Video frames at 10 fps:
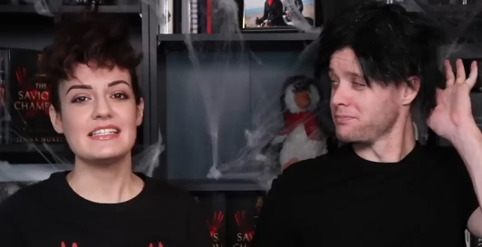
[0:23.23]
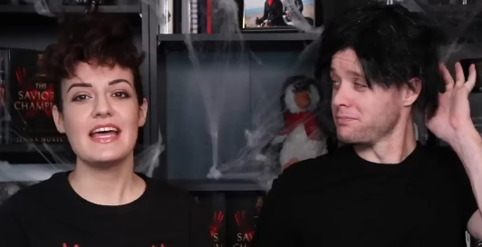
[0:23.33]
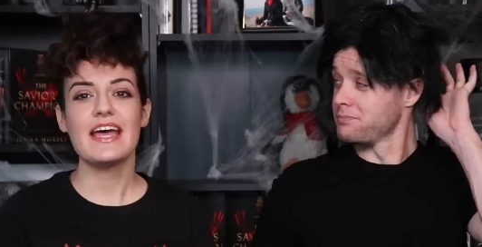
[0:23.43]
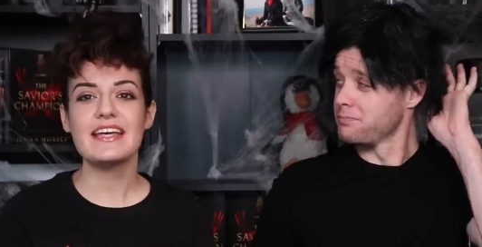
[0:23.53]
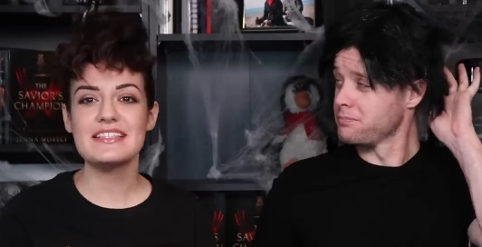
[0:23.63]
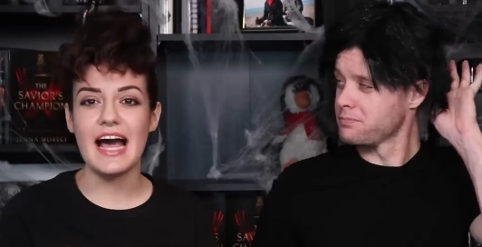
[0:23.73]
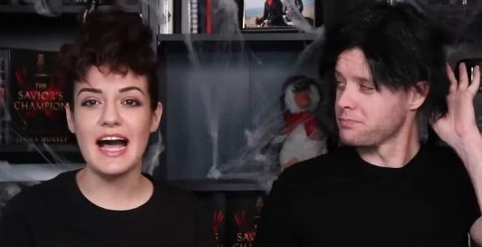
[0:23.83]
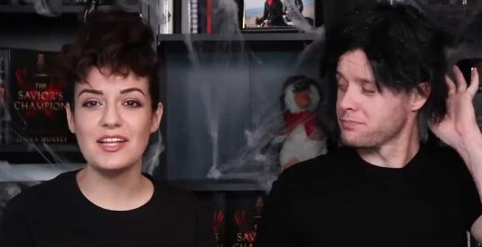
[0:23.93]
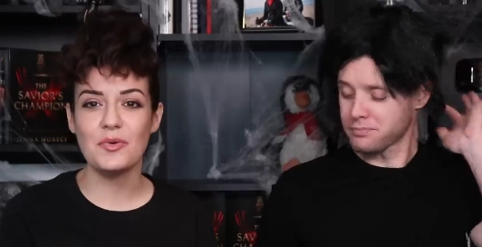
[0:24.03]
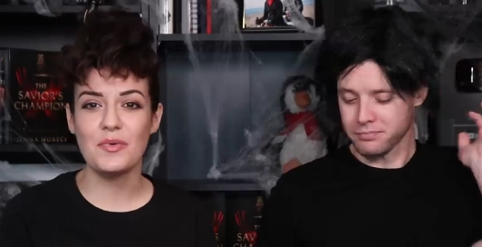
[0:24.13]
Speaker 1: Today is
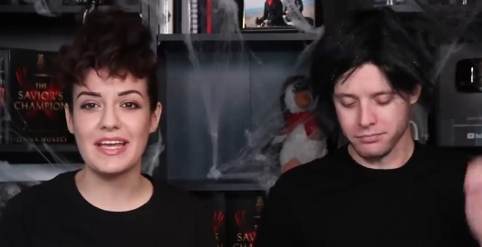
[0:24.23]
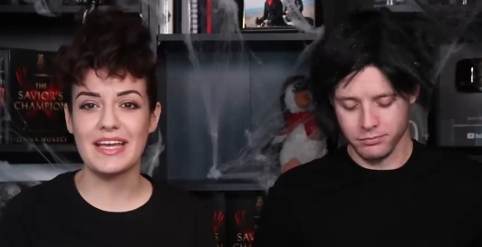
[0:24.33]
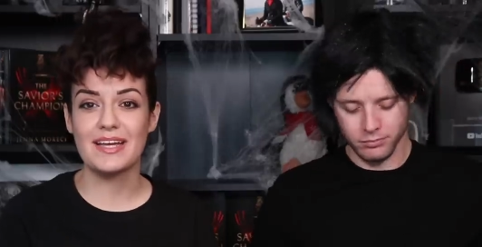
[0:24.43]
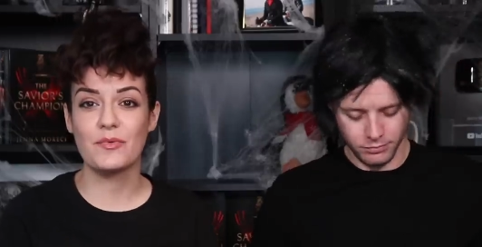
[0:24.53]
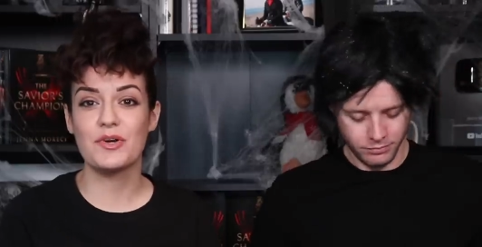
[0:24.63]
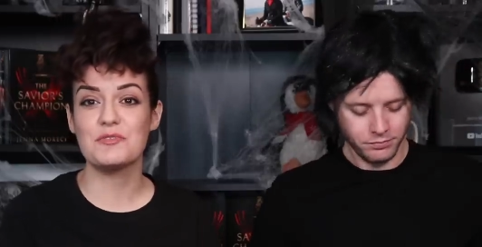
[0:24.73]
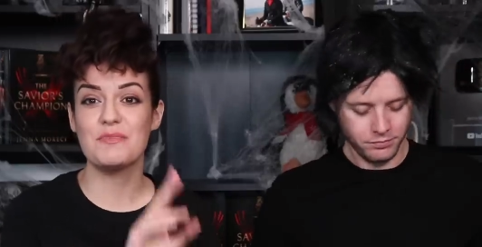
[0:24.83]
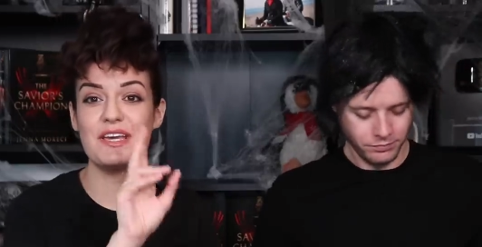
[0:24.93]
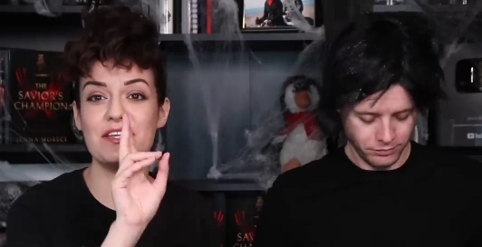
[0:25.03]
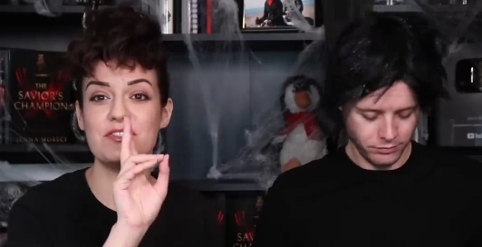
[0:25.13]
Halloween, which
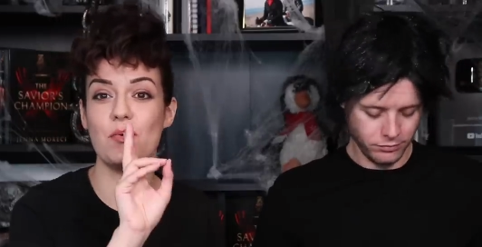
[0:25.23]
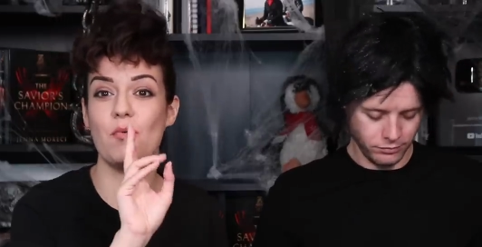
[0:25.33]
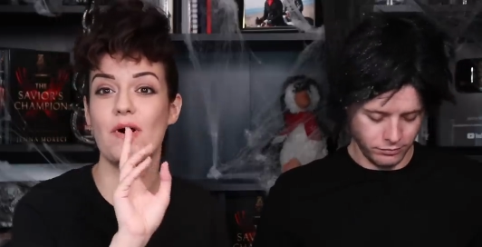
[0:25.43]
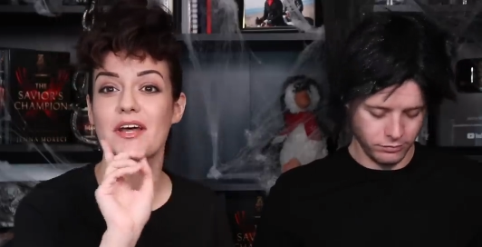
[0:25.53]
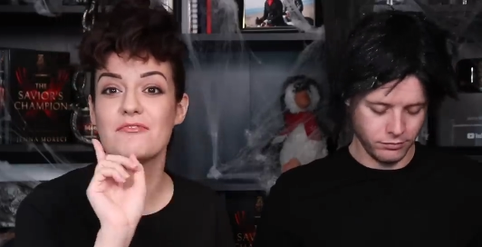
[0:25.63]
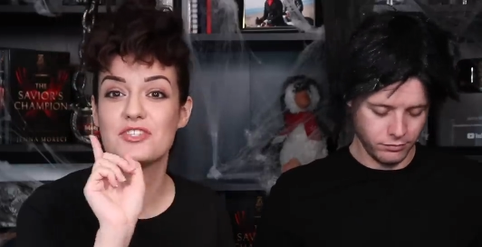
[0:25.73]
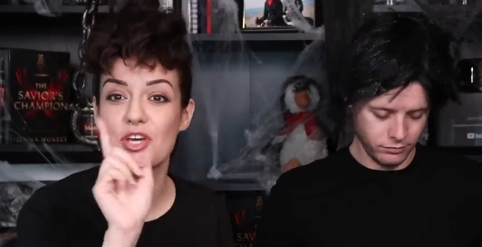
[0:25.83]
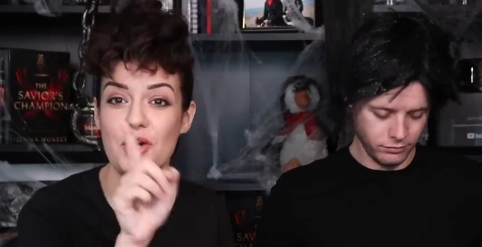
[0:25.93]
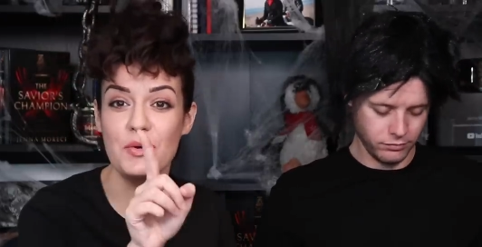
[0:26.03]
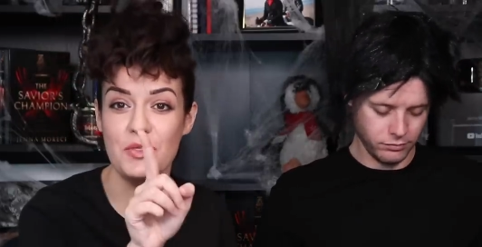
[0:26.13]
means one of
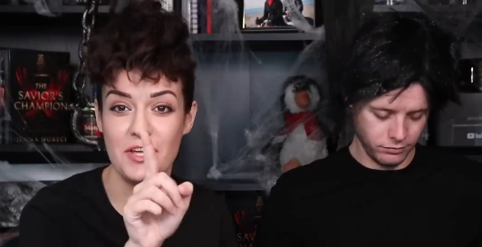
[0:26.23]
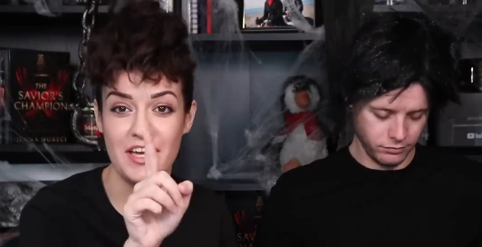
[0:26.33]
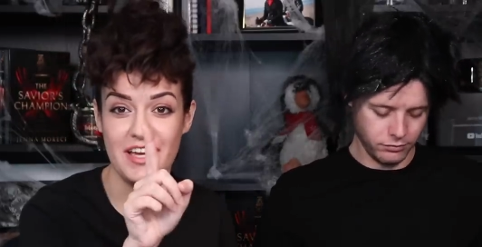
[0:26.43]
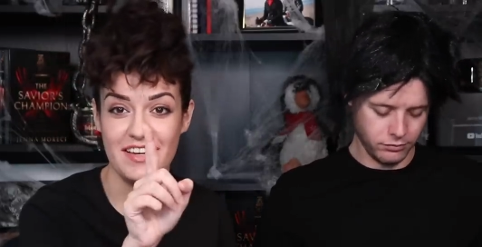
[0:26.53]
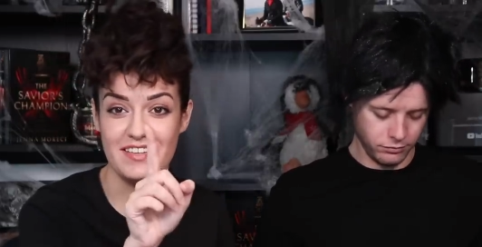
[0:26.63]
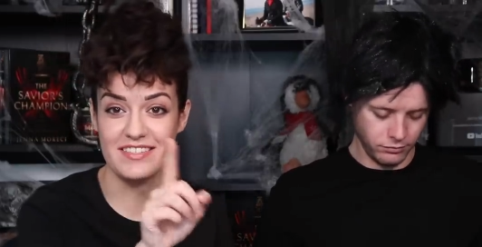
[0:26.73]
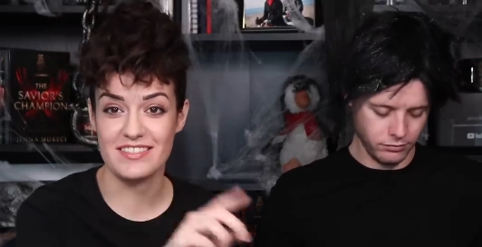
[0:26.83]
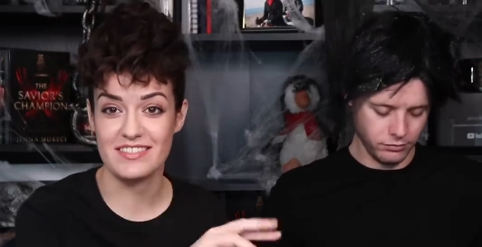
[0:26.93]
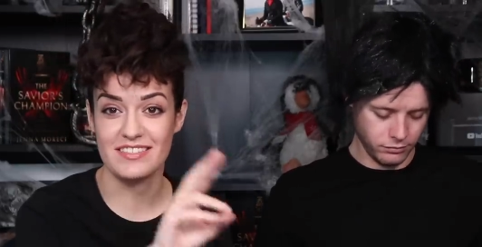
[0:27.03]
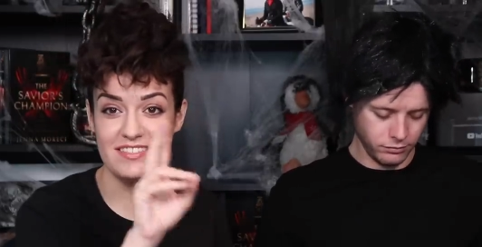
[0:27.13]
two things
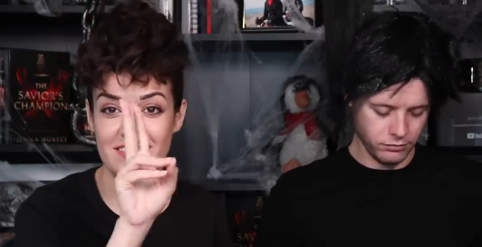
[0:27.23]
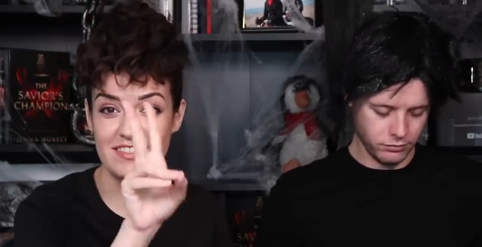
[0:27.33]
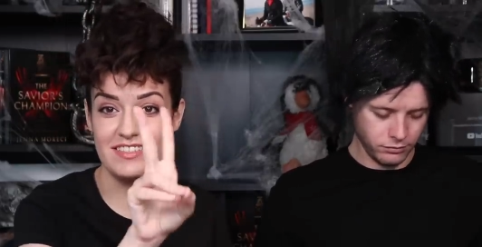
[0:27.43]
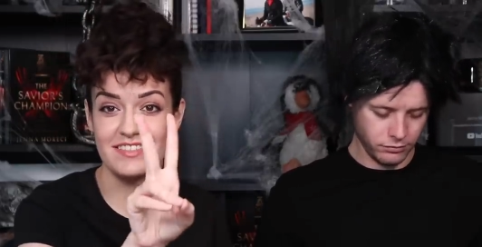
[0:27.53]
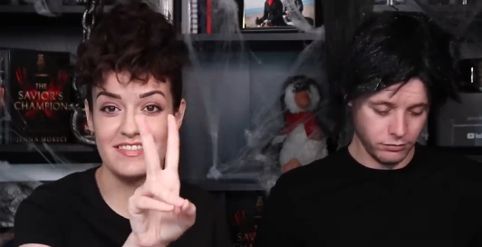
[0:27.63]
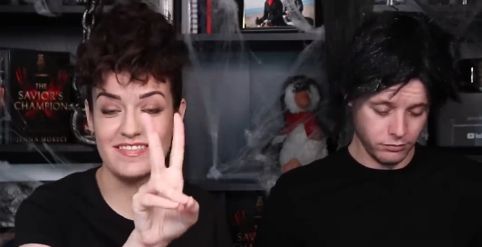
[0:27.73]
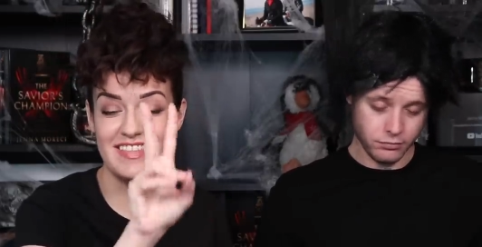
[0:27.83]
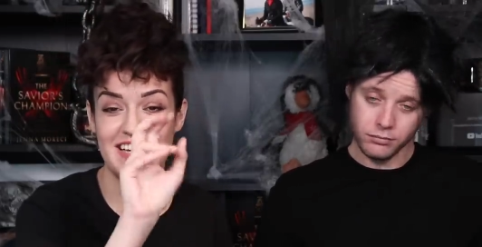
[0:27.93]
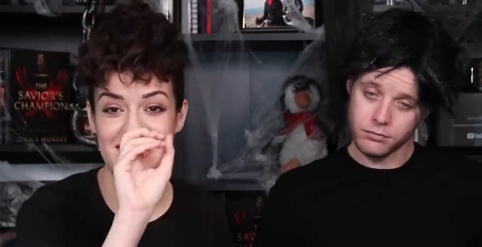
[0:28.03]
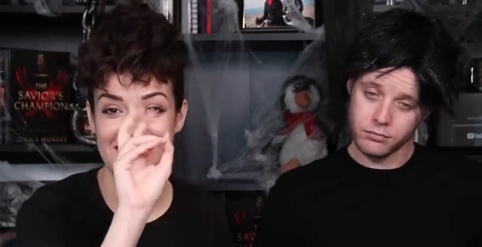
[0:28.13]

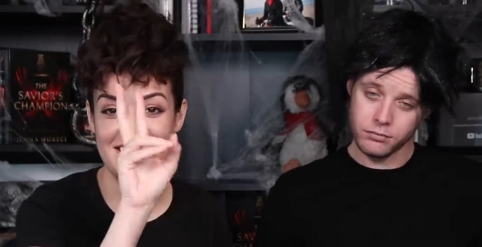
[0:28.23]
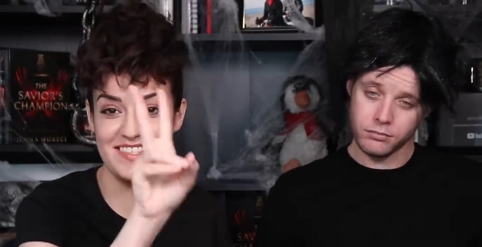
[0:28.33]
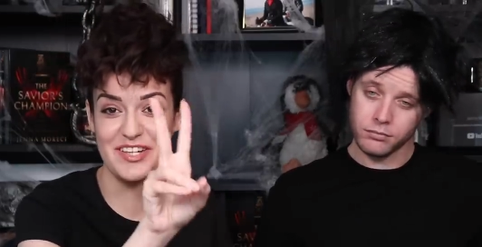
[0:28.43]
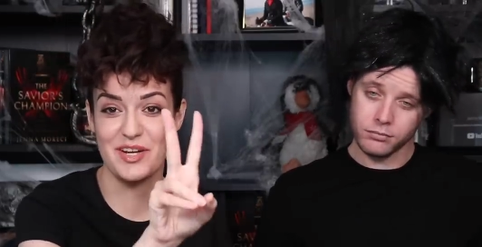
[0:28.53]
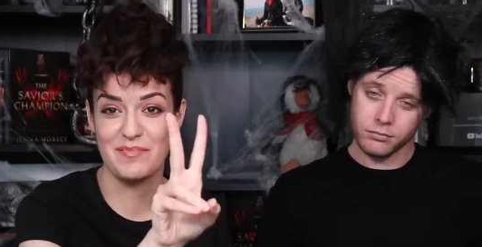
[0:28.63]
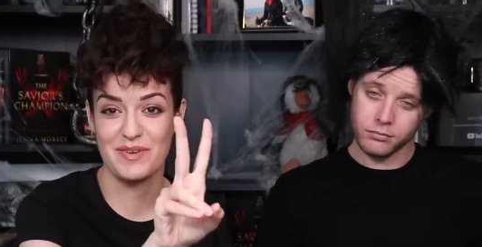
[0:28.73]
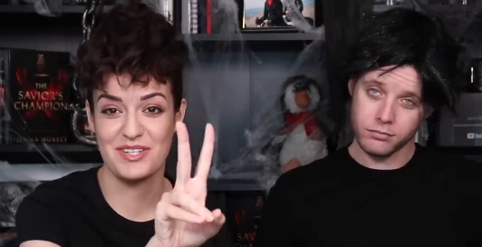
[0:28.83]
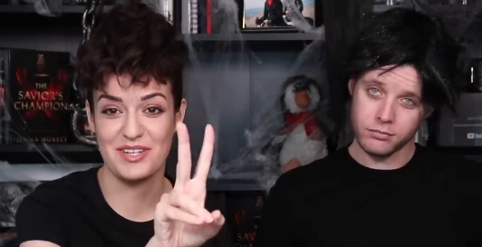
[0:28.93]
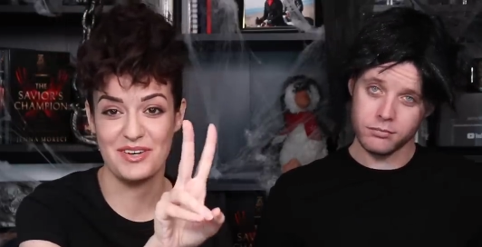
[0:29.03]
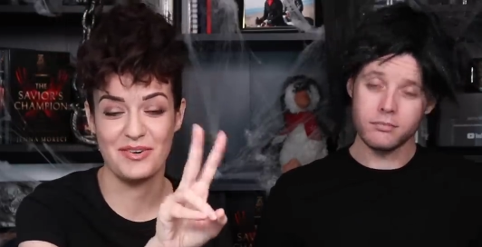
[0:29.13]
this is the number
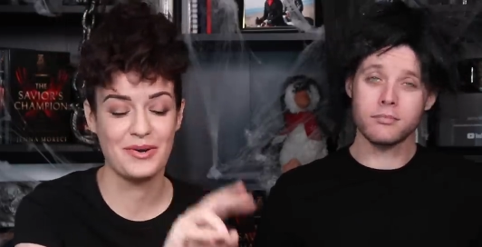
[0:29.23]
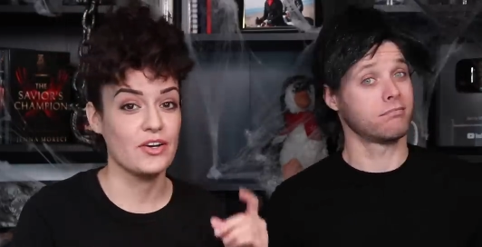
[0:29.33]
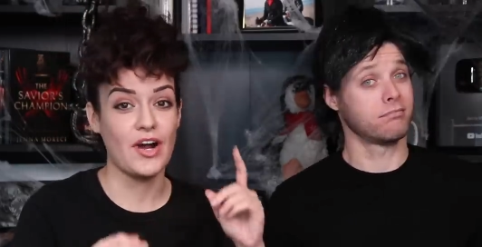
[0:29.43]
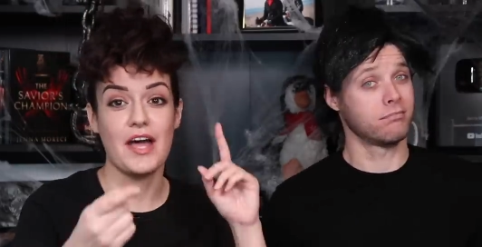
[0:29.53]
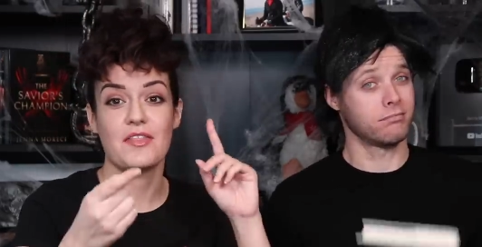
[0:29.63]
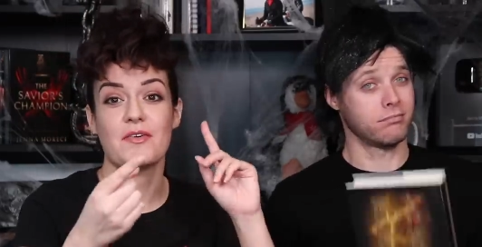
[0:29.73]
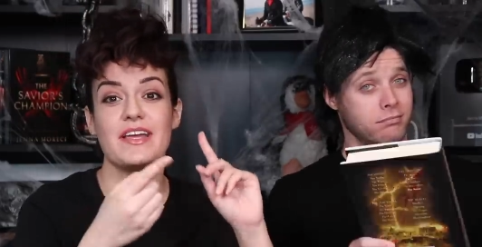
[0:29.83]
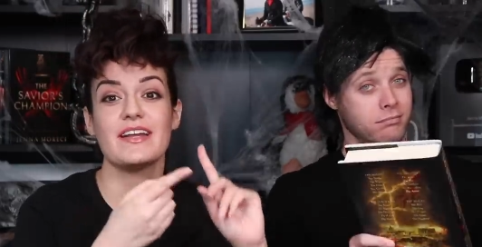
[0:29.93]
two. You're either